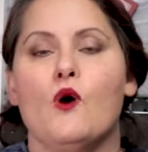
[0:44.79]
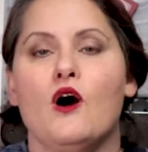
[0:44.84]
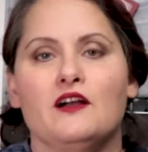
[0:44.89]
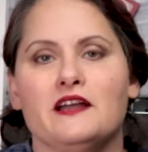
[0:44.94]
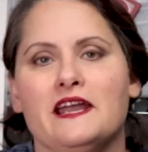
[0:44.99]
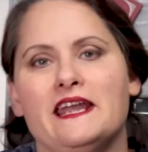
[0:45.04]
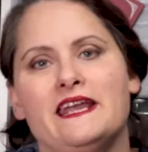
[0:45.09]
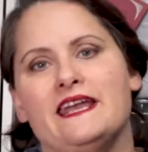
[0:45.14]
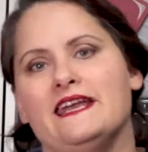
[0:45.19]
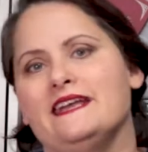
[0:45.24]
wall
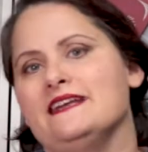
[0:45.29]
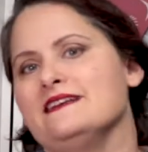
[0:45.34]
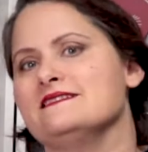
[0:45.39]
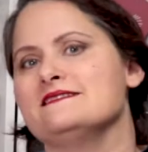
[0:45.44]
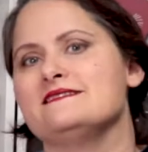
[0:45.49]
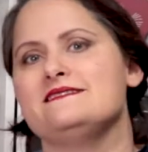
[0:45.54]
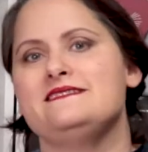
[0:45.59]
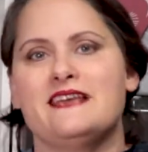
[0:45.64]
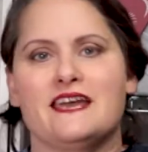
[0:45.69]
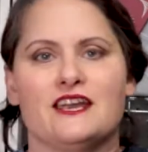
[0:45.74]

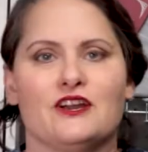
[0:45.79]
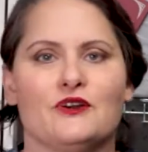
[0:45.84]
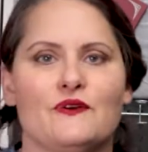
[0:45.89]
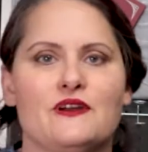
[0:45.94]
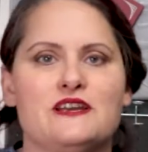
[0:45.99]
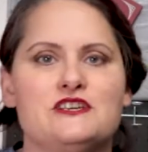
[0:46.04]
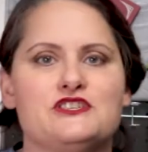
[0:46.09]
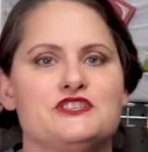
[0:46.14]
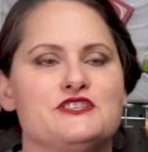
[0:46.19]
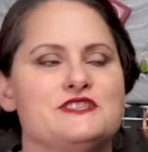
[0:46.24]
hangings,
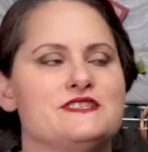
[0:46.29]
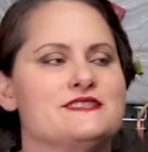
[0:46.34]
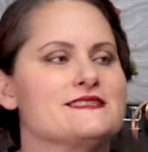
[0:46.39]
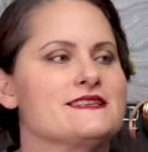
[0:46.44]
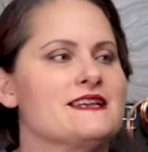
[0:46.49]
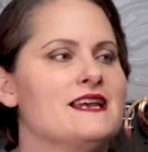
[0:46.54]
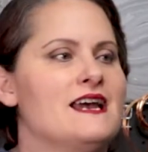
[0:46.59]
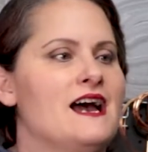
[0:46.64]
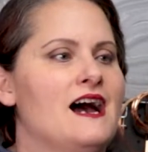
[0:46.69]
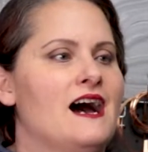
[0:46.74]

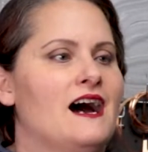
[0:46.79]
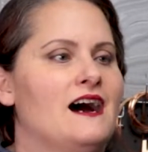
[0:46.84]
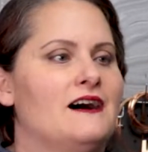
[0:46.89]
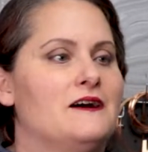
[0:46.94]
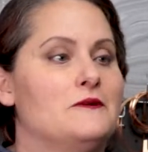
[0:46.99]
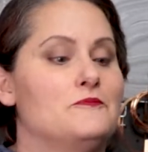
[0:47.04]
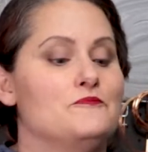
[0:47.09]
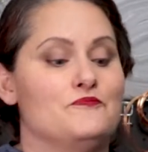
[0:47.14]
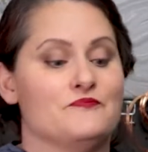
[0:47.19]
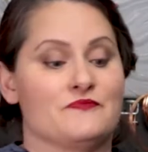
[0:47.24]
decorations.
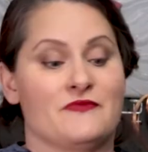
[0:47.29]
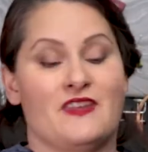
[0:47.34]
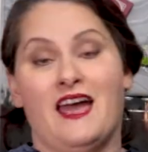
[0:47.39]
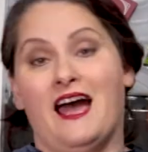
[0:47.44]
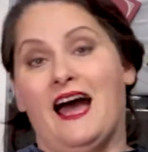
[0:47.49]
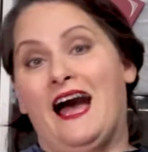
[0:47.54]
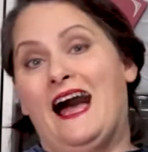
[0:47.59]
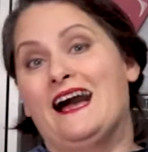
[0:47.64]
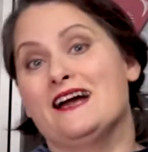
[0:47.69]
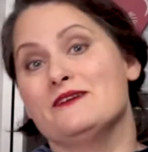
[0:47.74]
Um,
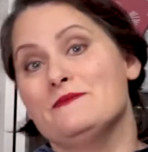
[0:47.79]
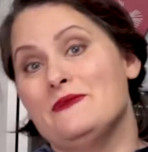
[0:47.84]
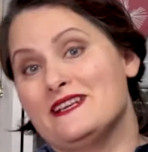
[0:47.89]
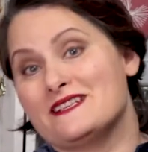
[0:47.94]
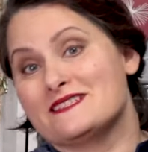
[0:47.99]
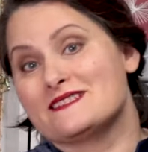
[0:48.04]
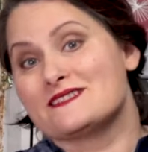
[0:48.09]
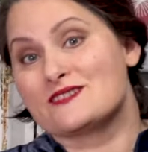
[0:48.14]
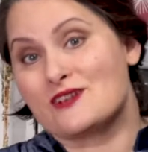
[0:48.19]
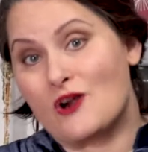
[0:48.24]
I made
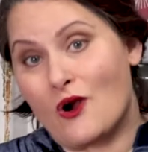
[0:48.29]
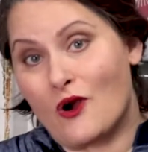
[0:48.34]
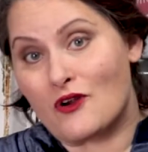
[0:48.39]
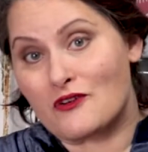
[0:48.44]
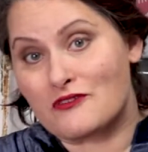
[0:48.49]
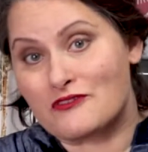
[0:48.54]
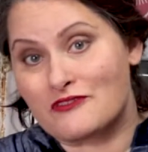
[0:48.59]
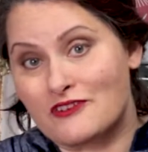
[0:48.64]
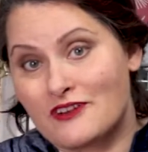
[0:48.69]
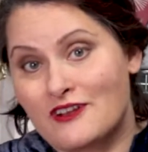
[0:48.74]
a
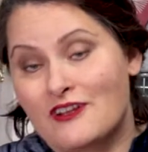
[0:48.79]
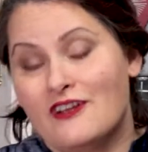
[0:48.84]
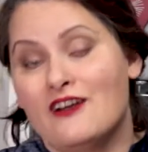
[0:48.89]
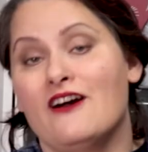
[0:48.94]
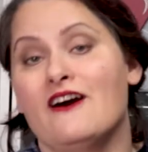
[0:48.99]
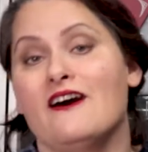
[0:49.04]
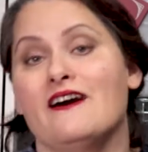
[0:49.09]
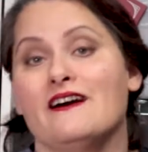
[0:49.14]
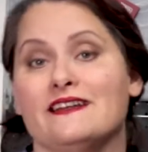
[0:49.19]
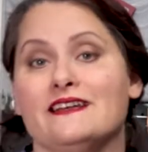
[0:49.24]
scarf
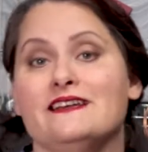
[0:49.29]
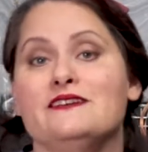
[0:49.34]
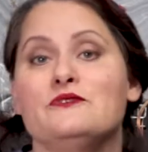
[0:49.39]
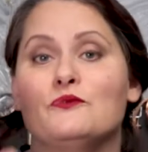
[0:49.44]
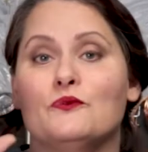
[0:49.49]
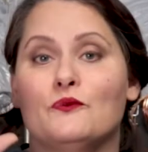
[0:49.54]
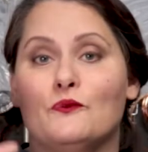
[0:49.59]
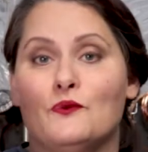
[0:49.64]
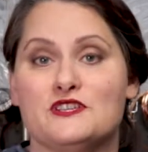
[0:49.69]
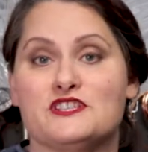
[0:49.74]
on it,
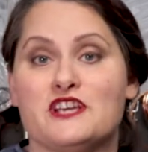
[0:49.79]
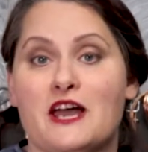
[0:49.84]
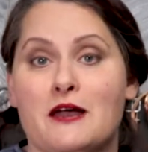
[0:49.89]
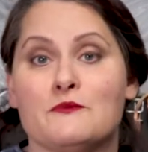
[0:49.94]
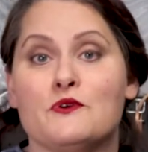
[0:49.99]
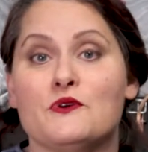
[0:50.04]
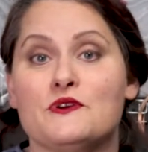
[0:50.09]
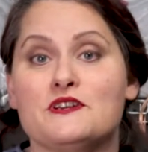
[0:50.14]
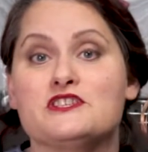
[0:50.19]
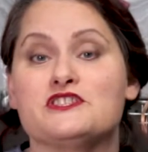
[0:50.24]
which I'm
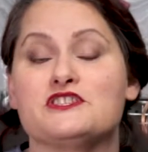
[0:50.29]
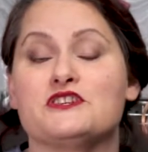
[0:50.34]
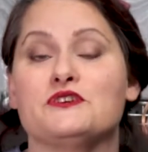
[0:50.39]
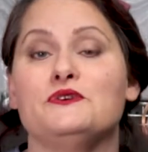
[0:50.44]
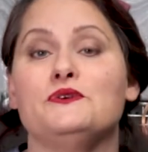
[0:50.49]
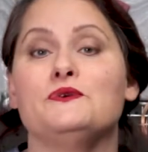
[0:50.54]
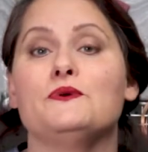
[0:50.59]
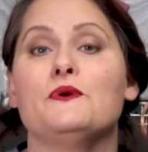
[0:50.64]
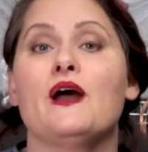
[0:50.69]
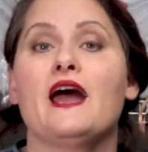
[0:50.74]
going to show
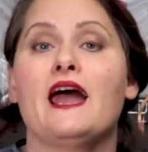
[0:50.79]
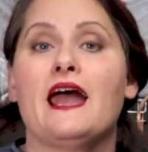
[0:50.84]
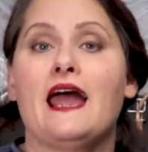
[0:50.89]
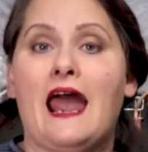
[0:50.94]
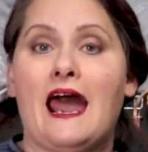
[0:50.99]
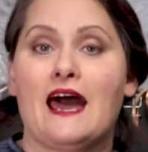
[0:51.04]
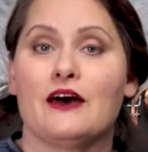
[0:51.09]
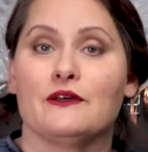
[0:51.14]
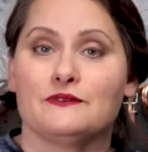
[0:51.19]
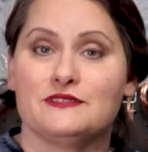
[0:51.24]
you
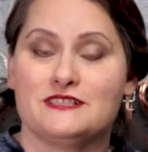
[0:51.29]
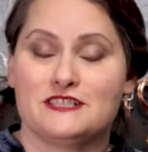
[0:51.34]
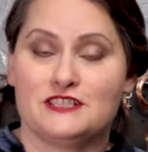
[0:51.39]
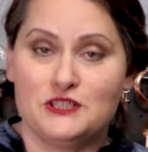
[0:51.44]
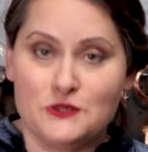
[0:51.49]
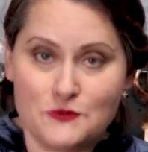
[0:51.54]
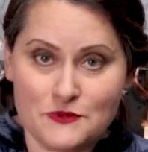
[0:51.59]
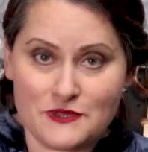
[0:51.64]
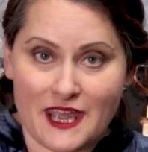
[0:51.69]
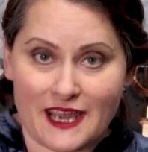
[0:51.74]
how to
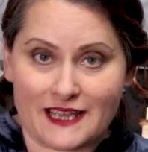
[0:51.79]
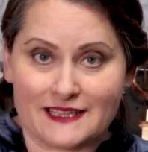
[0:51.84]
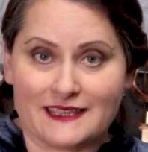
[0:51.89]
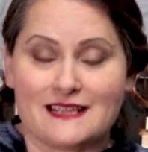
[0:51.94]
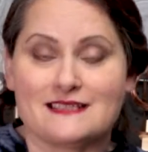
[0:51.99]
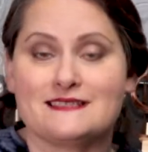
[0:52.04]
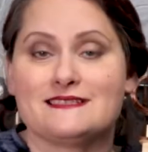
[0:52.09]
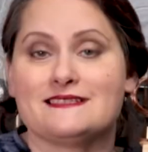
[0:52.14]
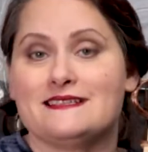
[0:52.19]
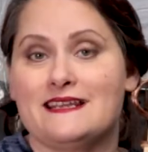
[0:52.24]
do that.
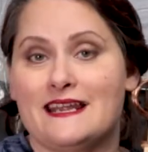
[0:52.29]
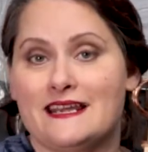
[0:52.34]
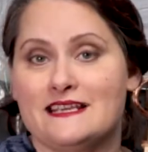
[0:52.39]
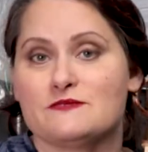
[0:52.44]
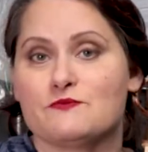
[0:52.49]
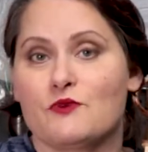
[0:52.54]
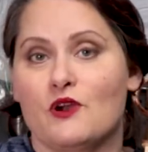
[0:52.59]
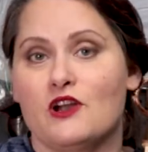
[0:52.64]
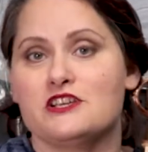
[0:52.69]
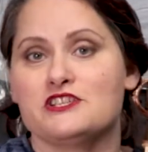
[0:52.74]
That's today's
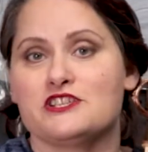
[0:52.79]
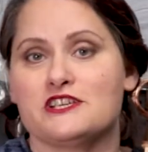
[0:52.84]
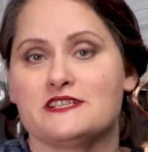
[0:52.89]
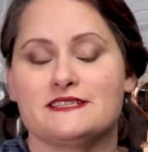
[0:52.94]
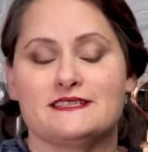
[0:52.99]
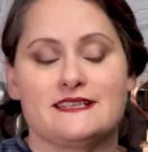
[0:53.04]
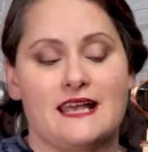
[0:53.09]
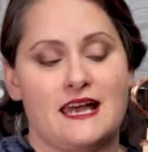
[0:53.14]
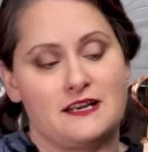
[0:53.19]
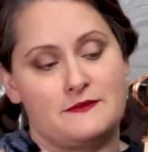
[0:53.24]
project
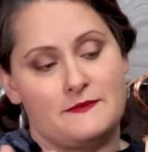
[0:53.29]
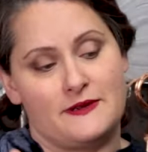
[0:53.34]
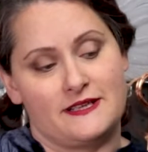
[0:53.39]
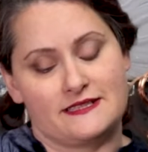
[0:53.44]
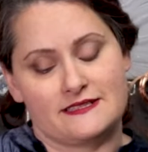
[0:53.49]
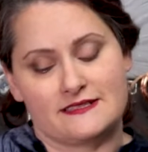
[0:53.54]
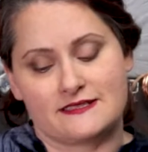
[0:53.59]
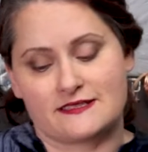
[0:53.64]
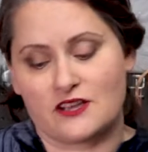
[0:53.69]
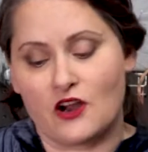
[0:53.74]
is how to make
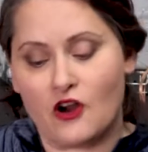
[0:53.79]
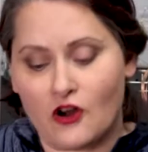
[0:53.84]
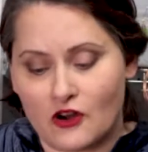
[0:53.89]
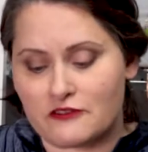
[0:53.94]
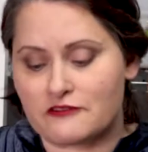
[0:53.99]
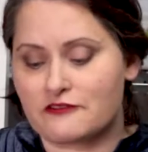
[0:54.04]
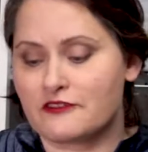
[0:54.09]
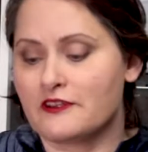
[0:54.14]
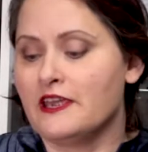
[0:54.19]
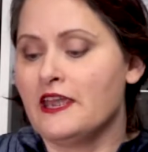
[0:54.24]
this
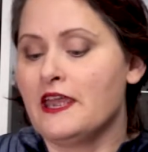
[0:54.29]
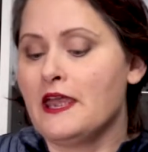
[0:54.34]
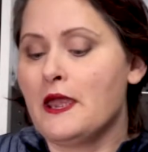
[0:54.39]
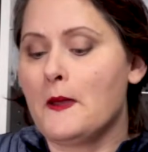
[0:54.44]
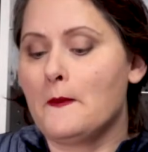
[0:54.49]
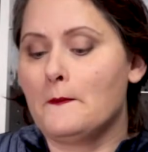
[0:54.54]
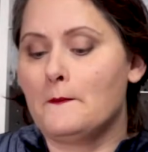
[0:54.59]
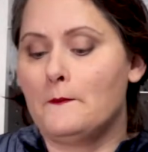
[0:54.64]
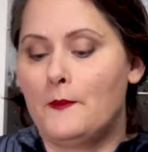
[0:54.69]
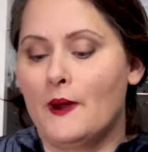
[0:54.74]
scarf.
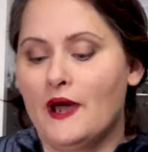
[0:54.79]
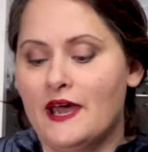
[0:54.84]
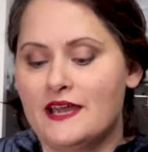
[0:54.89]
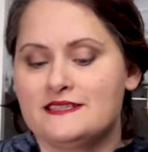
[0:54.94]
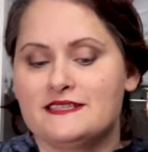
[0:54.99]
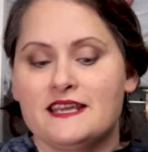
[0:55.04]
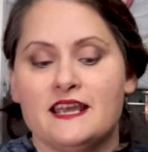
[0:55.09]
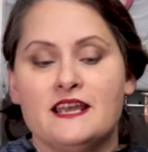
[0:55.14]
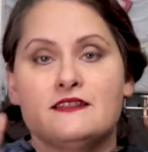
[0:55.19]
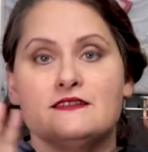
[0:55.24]

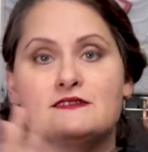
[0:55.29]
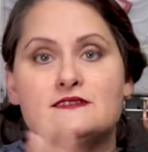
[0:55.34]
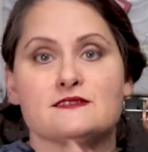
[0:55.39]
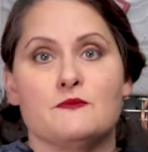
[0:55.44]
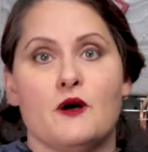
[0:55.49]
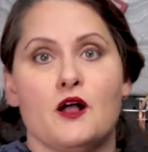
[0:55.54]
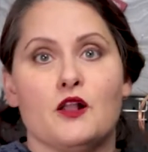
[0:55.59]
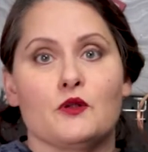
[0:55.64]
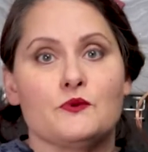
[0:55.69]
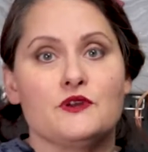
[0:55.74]
But the
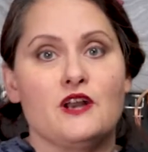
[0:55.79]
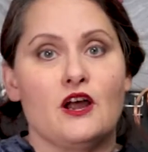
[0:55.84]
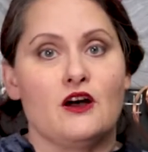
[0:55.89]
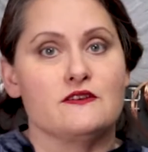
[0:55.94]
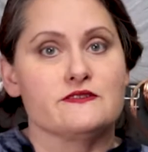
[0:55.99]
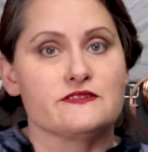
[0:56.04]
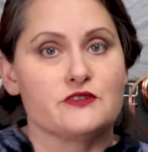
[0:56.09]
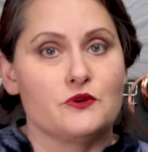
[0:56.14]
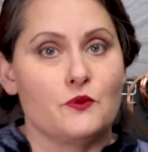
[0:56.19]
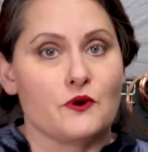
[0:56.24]
smaller one
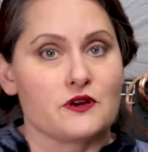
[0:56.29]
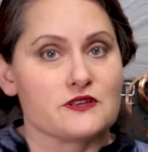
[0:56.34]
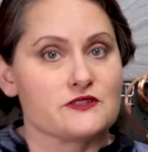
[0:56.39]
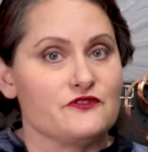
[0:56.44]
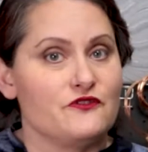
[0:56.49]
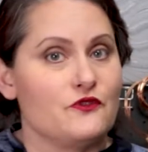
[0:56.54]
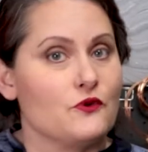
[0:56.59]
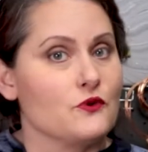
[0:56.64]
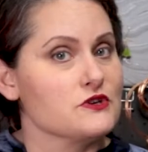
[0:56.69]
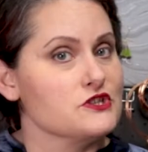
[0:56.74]
also works
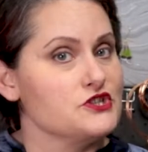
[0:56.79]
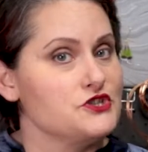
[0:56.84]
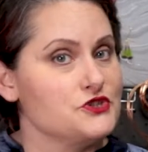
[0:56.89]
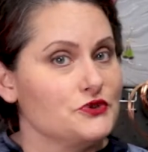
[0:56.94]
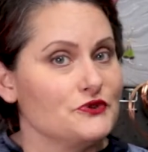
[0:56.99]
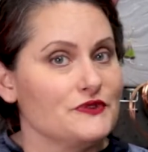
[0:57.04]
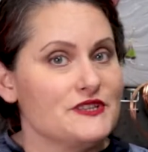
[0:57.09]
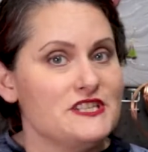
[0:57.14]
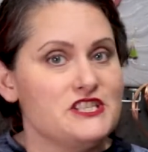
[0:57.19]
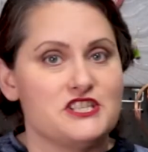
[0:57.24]
for
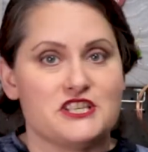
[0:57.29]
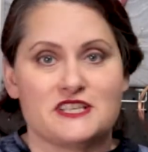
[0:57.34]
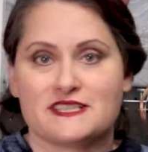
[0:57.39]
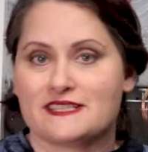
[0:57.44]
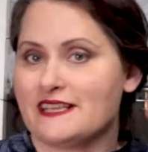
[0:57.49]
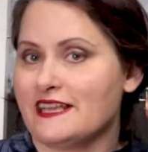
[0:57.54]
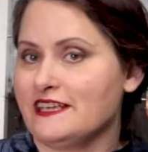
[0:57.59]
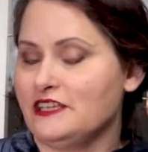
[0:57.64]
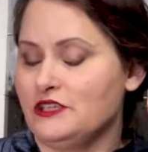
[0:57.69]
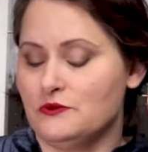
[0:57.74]
jewelry just
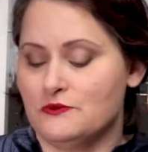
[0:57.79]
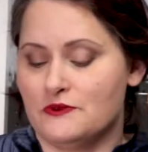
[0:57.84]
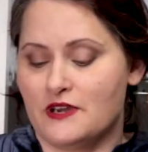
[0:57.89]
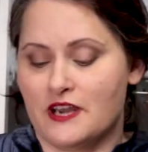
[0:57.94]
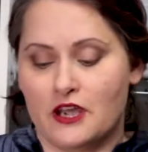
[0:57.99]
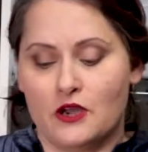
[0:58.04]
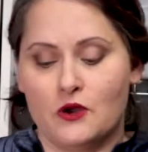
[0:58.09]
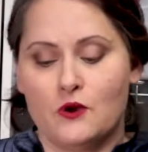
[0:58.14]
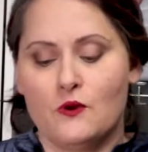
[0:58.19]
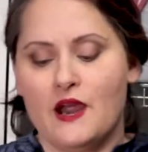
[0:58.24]
like you
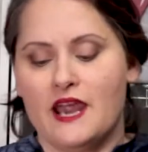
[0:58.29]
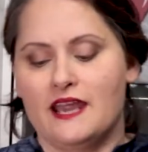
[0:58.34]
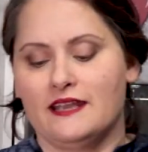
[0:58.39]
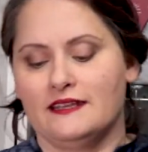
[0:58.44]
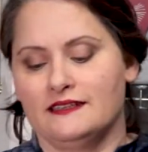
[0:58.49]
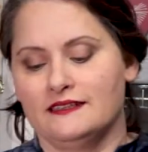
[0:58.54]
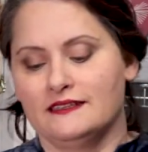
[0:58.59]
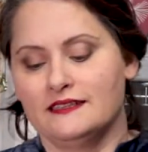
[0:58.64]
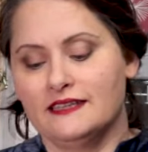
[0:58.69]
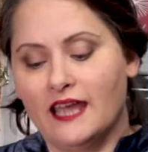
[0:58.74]
know
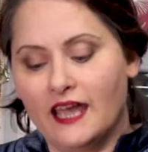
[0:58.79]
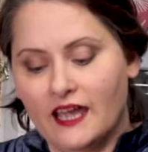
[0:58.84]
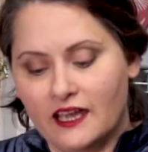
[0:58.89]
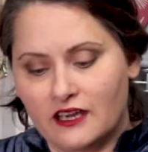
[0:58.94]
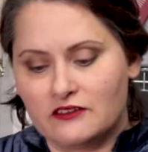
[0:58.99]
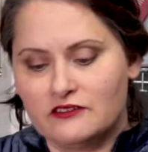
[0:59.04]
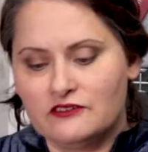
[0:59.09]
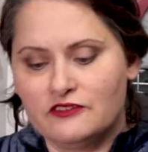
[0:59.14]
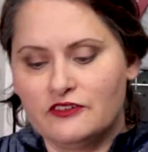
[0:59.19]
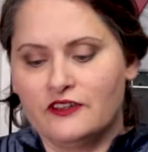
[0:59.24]
and
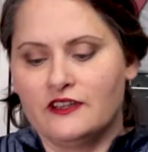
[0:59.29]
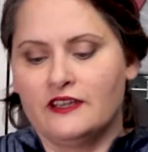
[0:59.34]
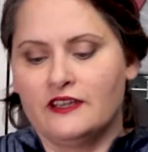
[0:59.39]
love.